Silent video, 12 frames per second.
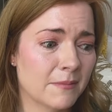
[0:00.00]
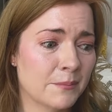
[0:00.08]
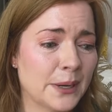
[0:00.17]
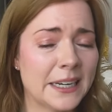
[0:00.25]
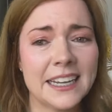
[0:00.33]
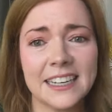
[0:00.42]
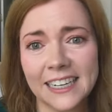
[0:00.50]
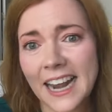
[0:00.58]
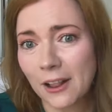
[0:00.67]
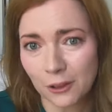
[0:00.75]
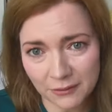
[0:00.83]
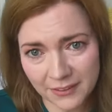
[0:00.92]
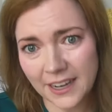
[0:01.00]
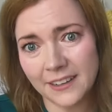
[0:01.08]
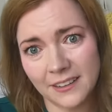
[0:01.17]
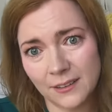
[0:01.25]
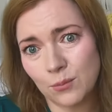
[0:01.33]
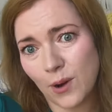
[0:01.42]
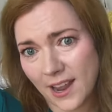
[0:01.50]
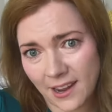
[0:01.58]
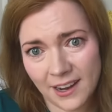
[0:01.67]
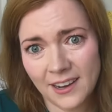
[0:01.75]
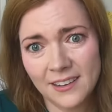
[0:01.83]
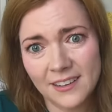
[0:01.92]
but in an elevated
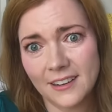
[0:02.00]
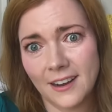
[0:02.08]
way.